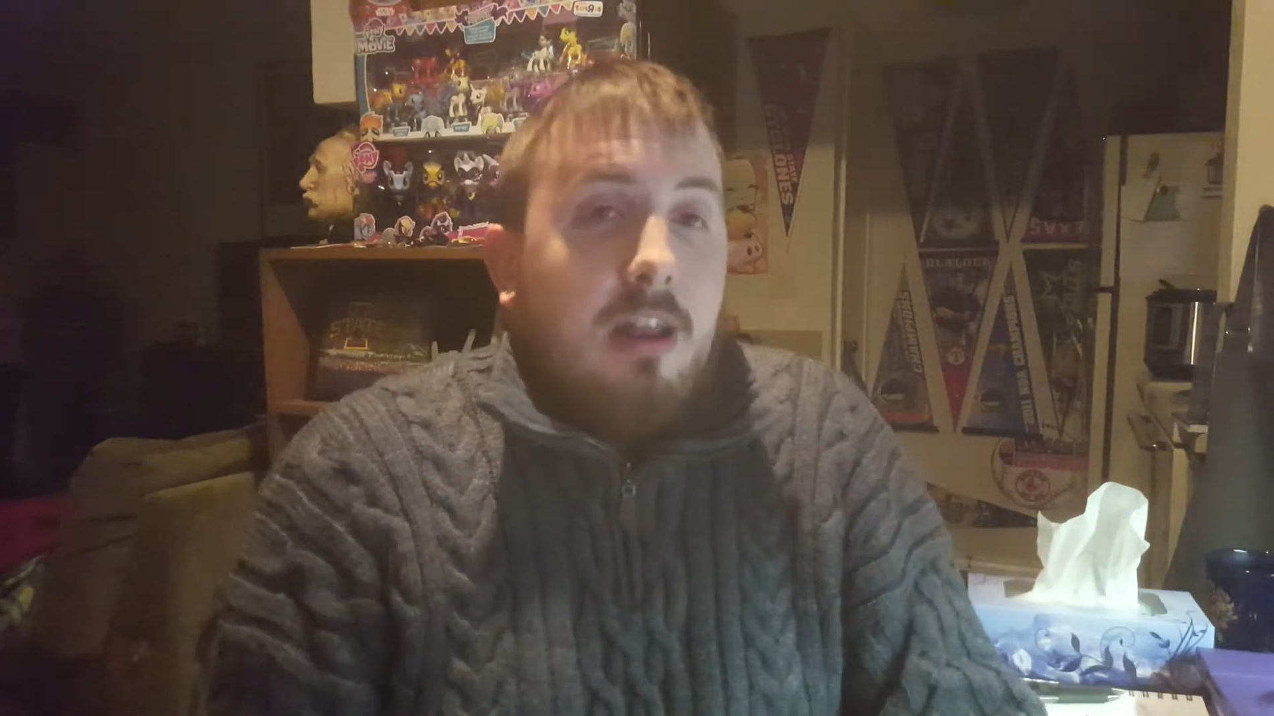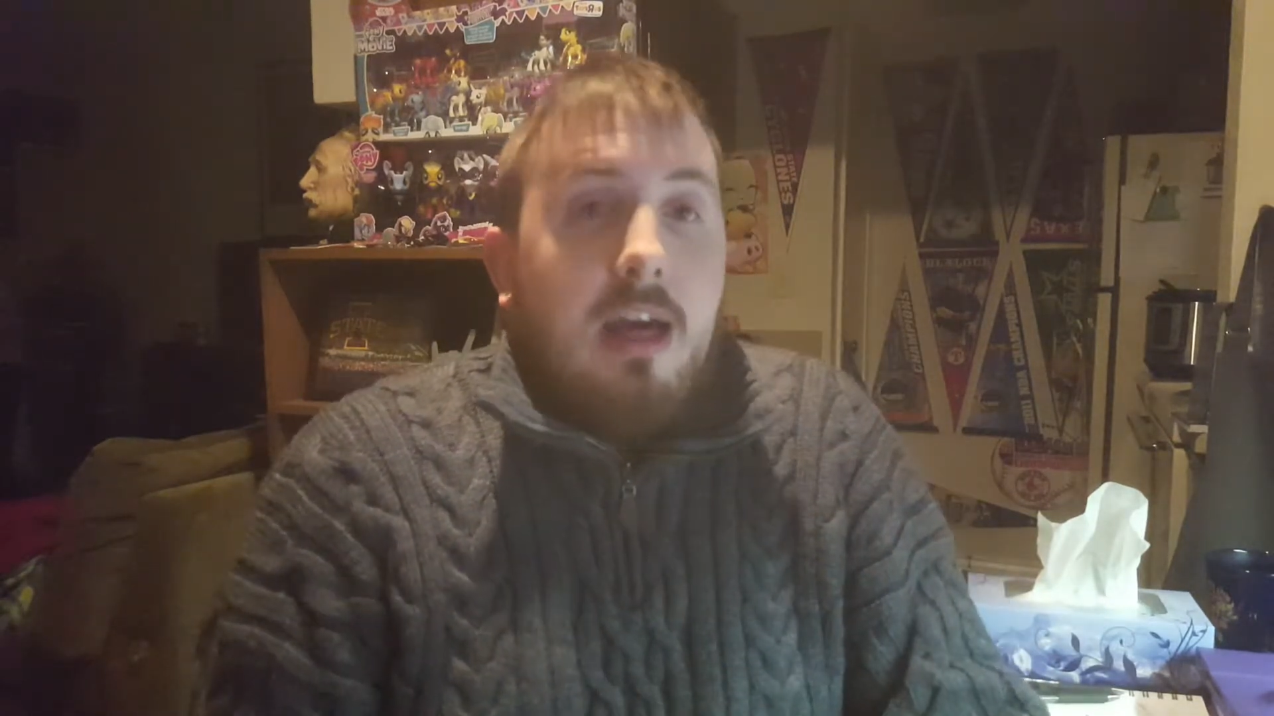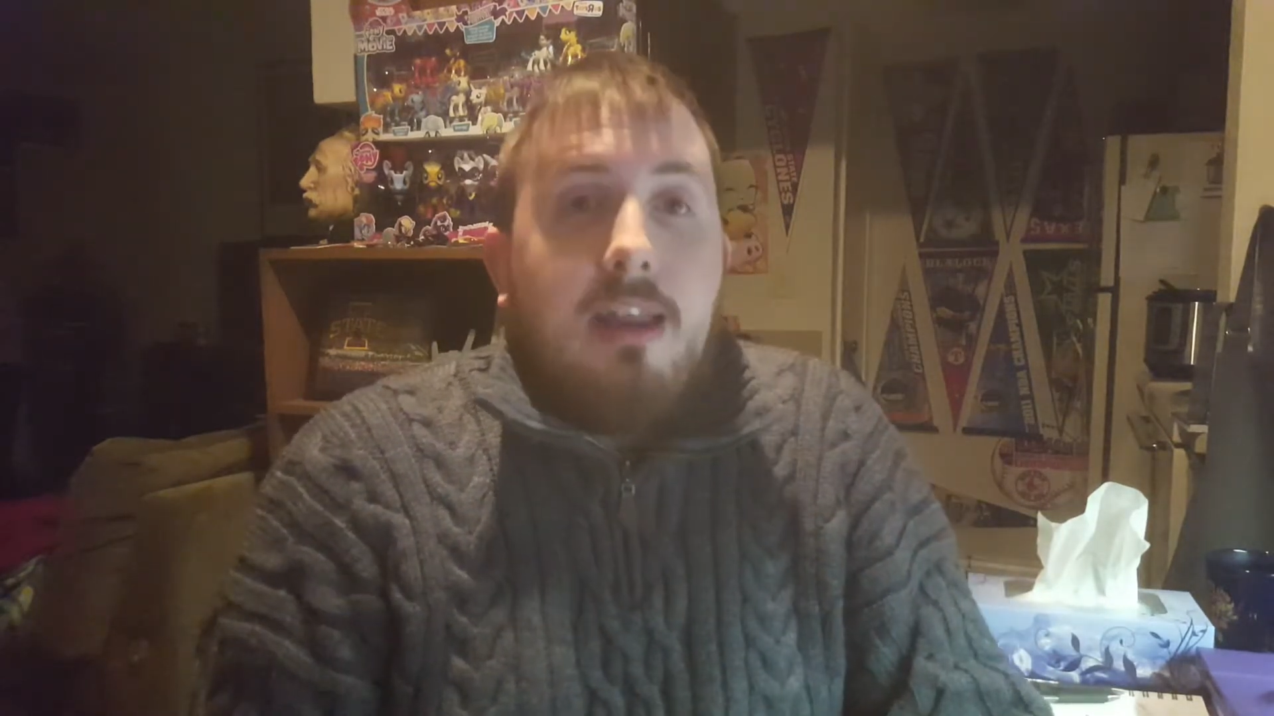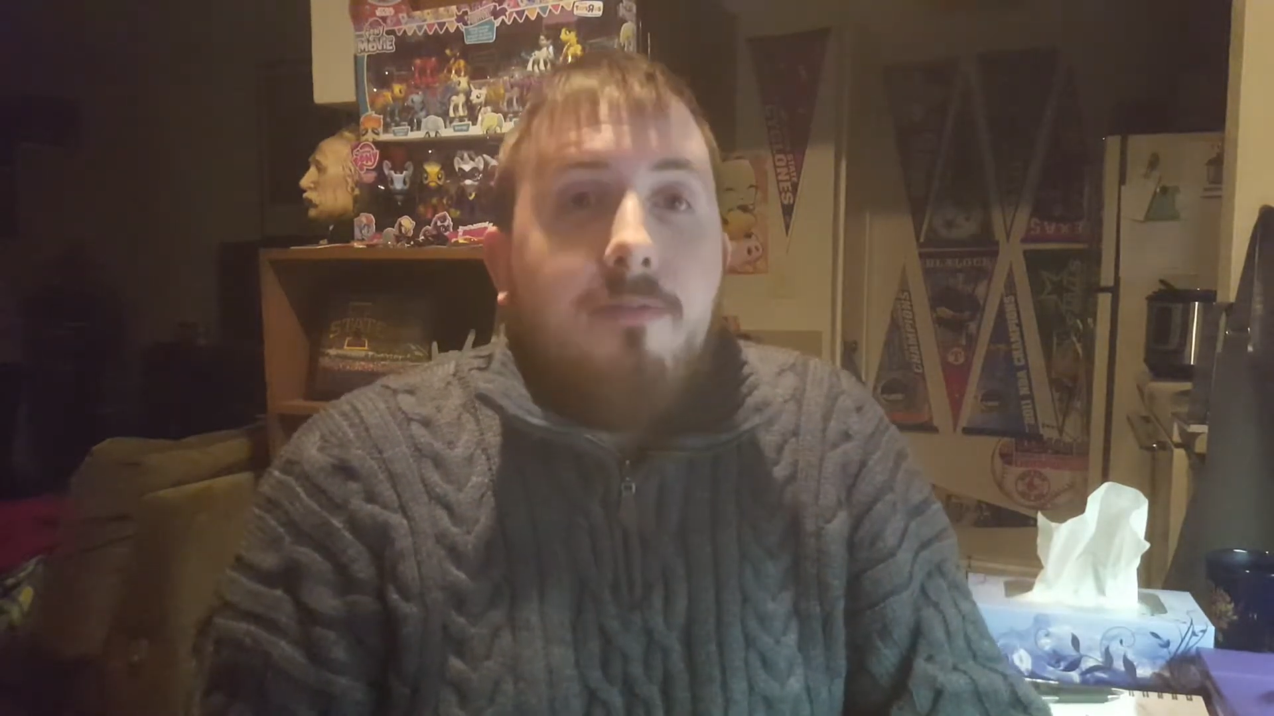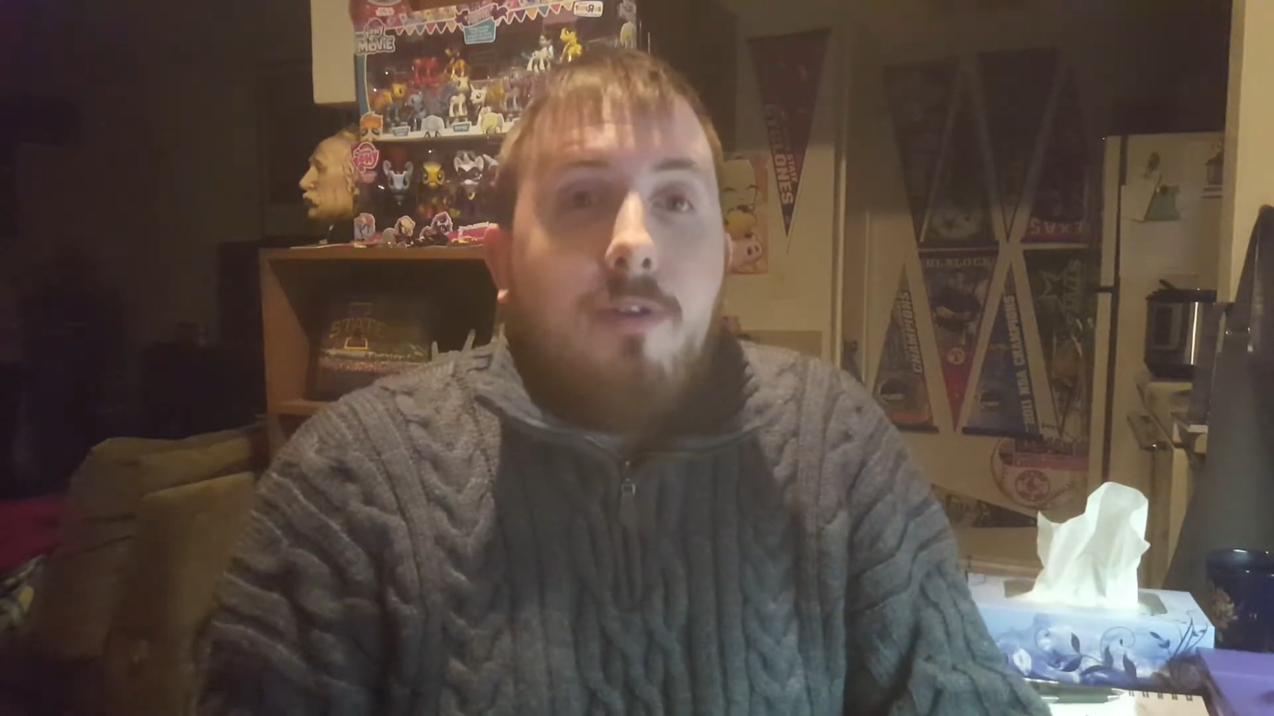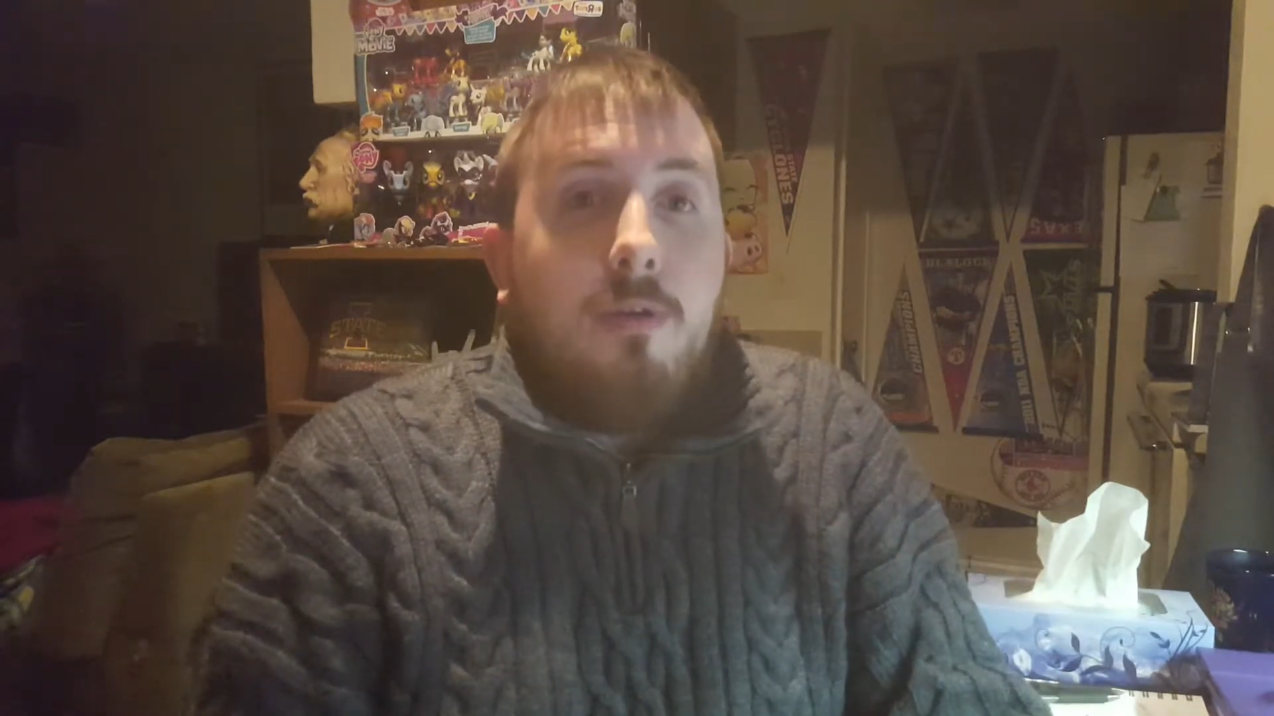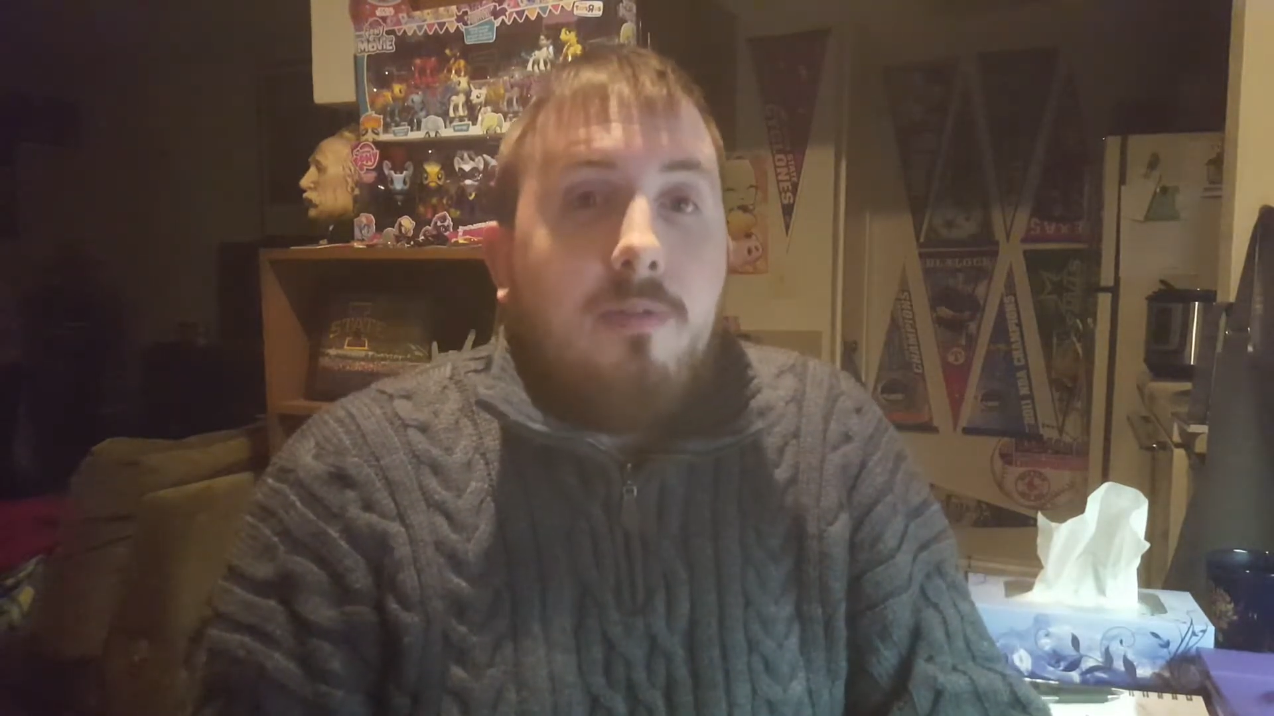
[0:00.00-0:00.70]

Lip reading: a lot of new